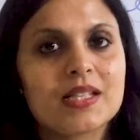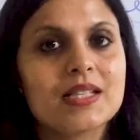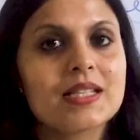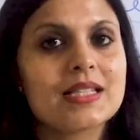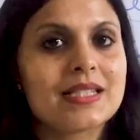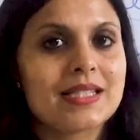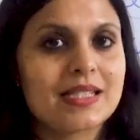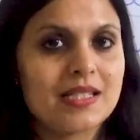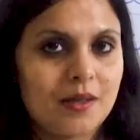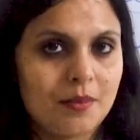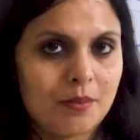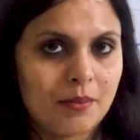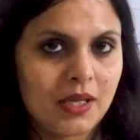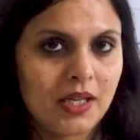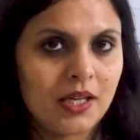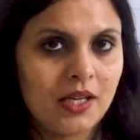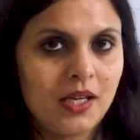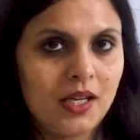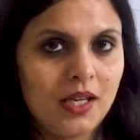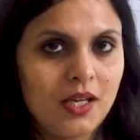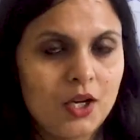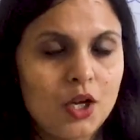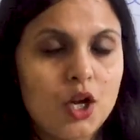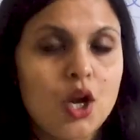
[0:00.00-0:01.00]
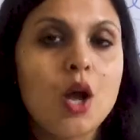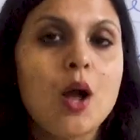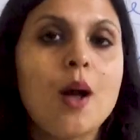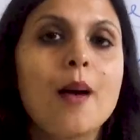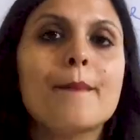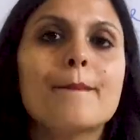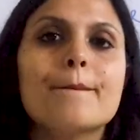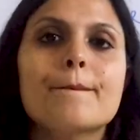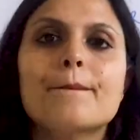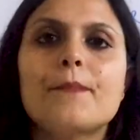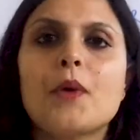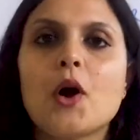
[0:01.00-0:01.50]
Simi
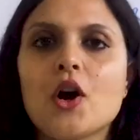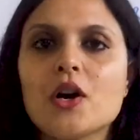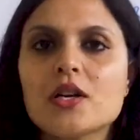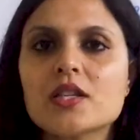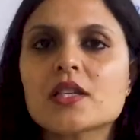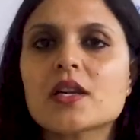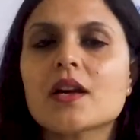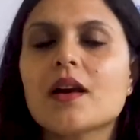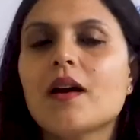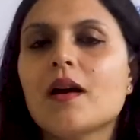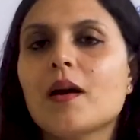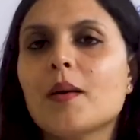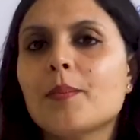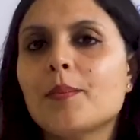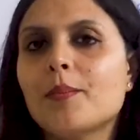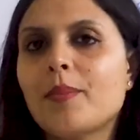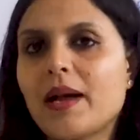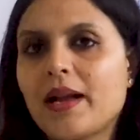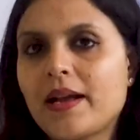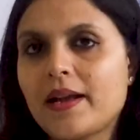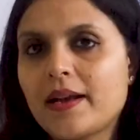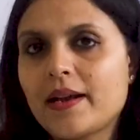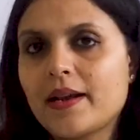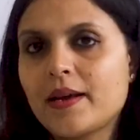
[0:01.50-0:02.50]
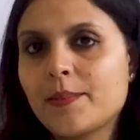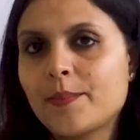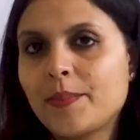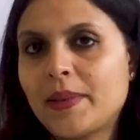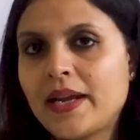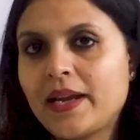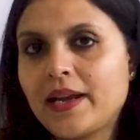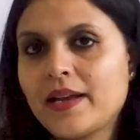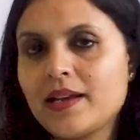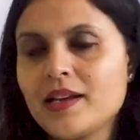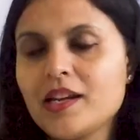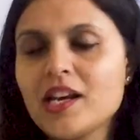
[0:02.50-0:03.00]
bought a
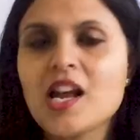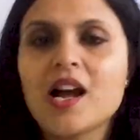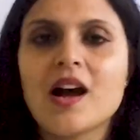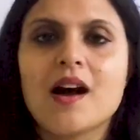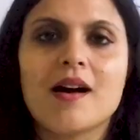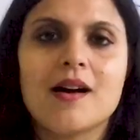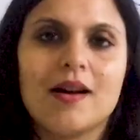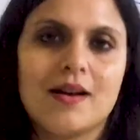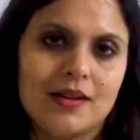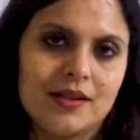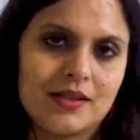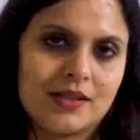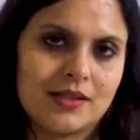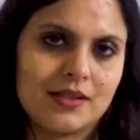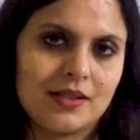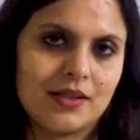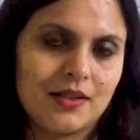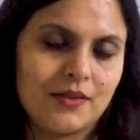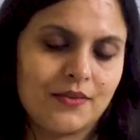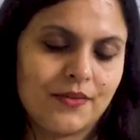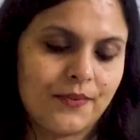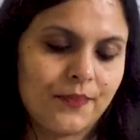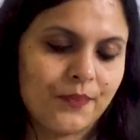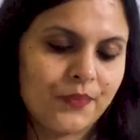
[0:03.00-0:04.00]
pen herself.